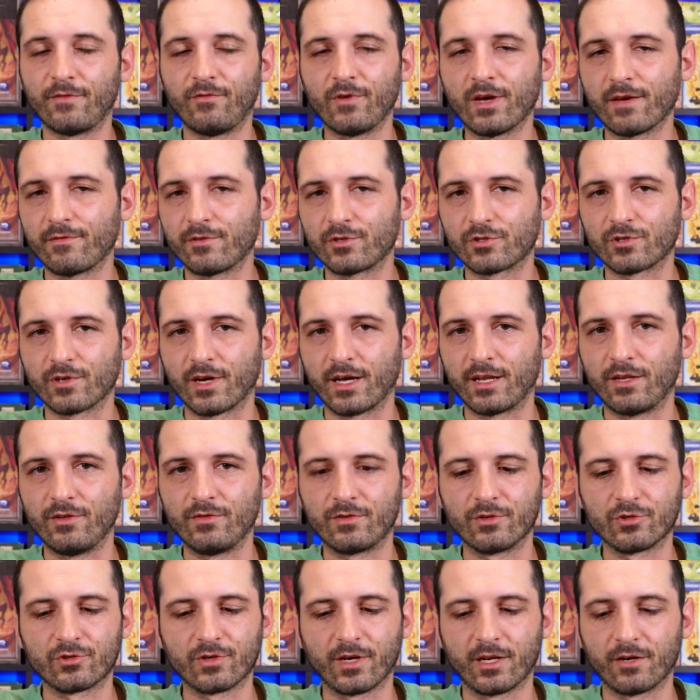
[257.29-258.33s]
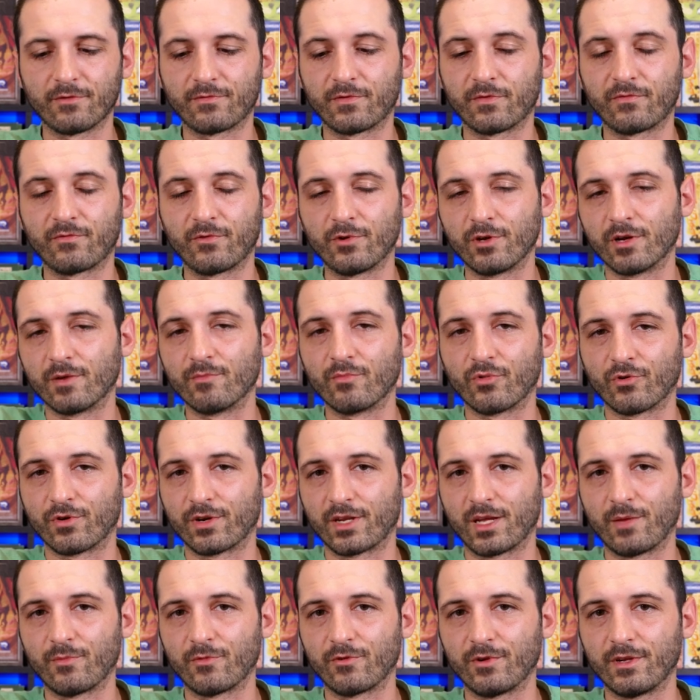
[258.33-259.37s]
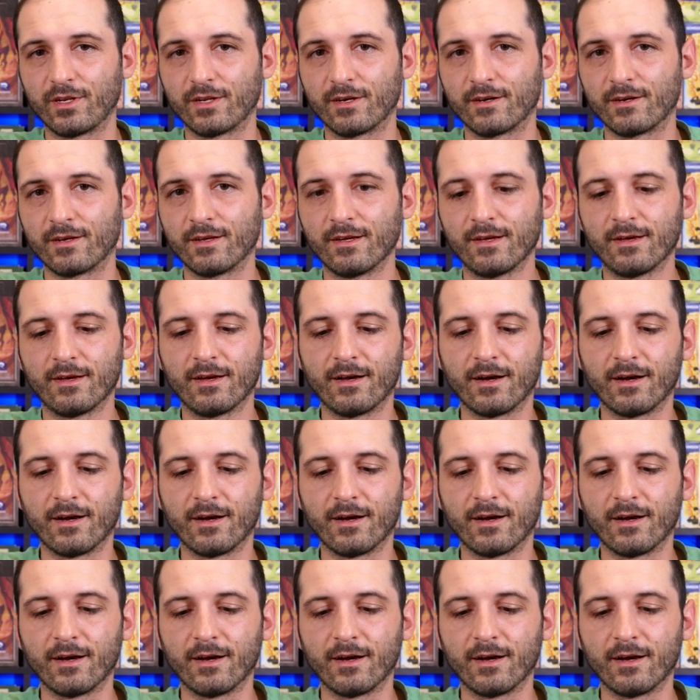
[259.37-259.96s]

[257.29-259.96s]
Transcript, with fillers: If you haven't tried it, you can try it out for free on Board Game Arena.